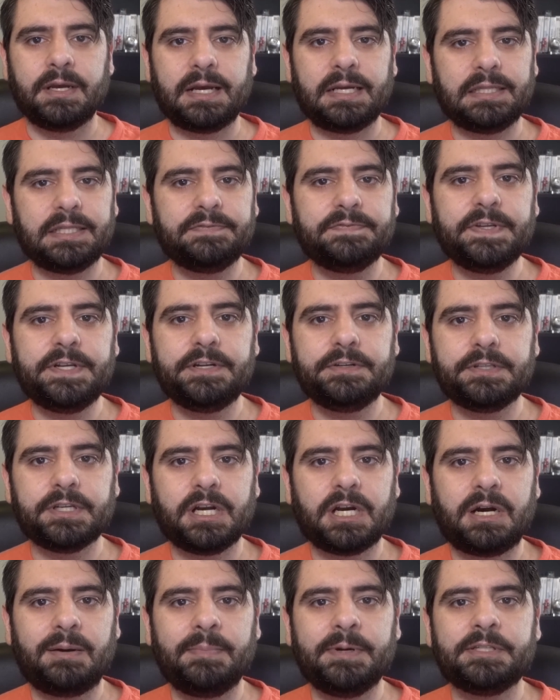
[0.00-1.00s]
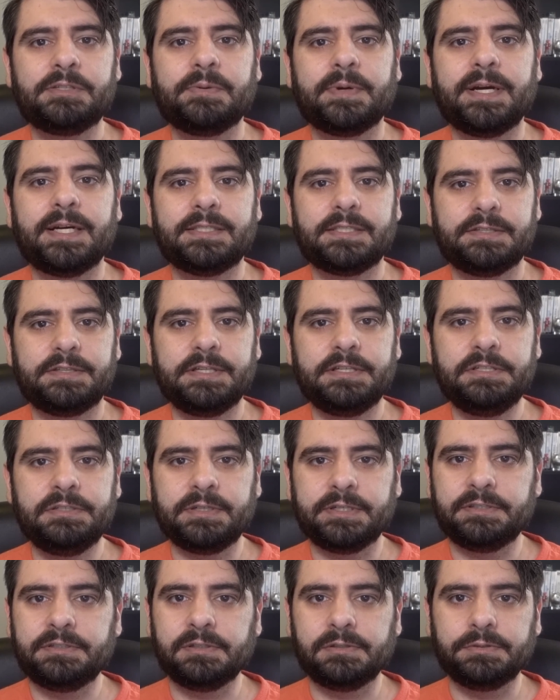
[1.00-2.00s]
I'd love to hear in the comments what kinds of things you'd
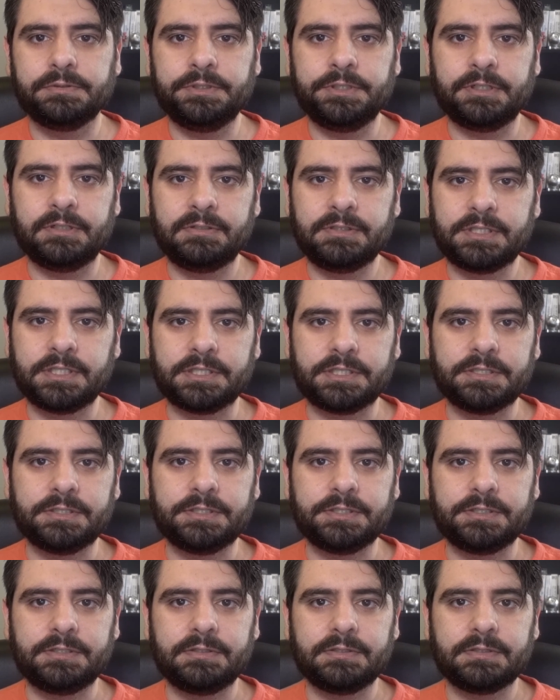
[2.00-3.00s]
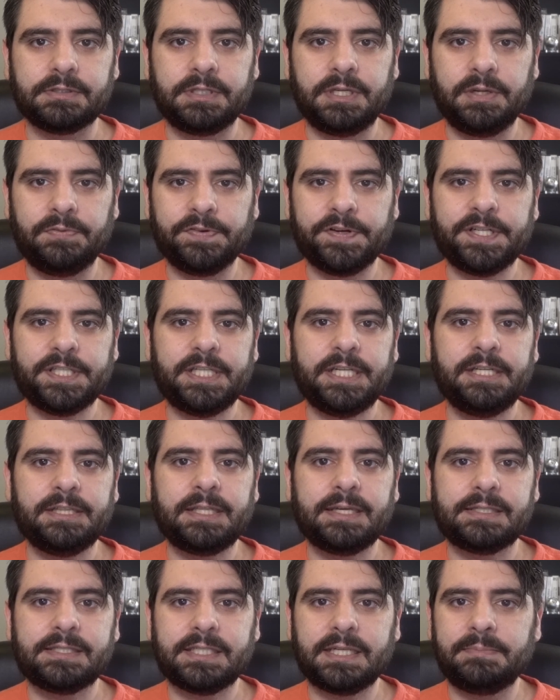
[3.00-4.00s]
like to include in your own Session Zeros, and don't forget to hit
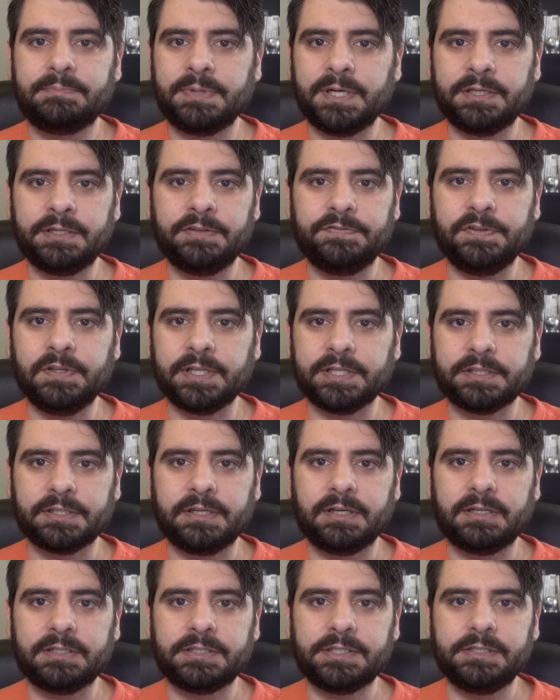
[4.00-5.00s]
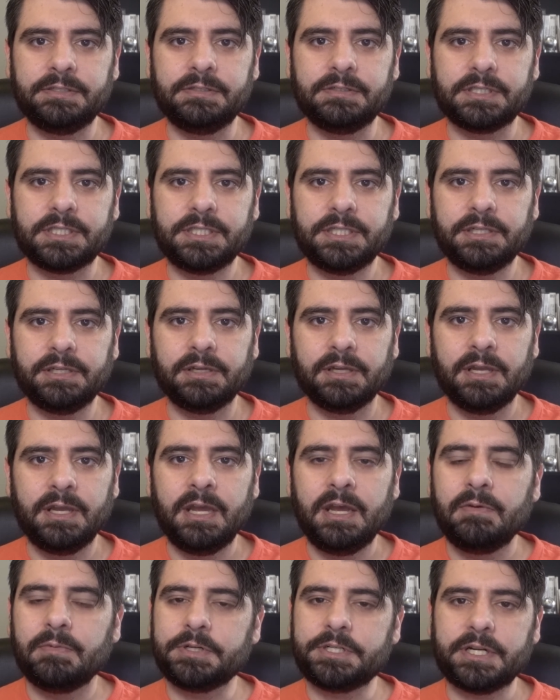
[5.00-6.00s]
that sub button if you like the content you see.
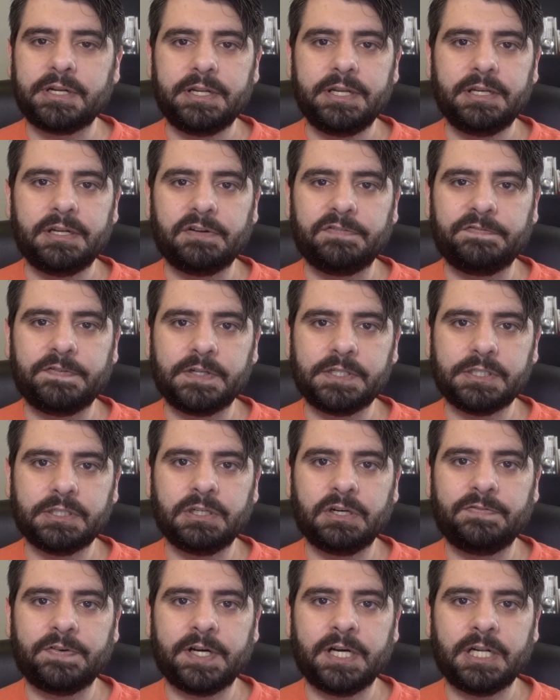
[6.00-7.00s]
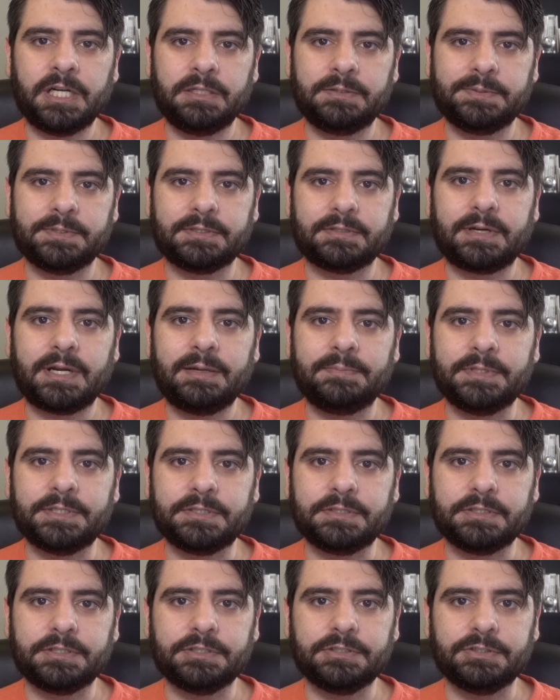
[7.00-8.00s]
We're trying to hit our first goal of 100
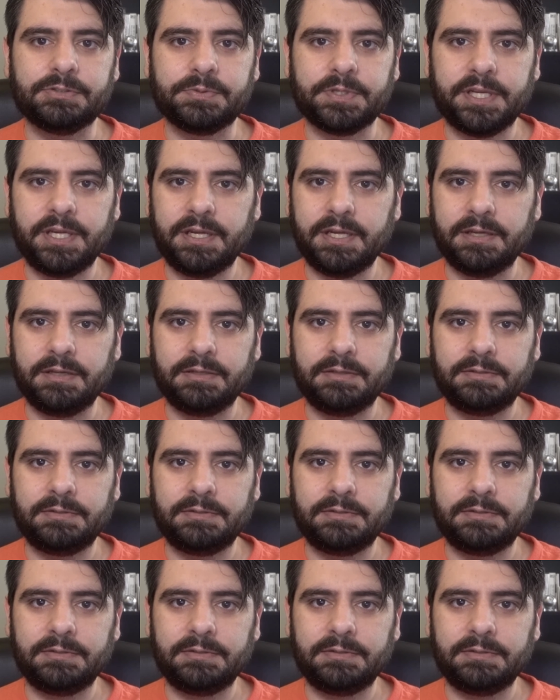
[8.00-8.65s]
subscribers as soon as we can.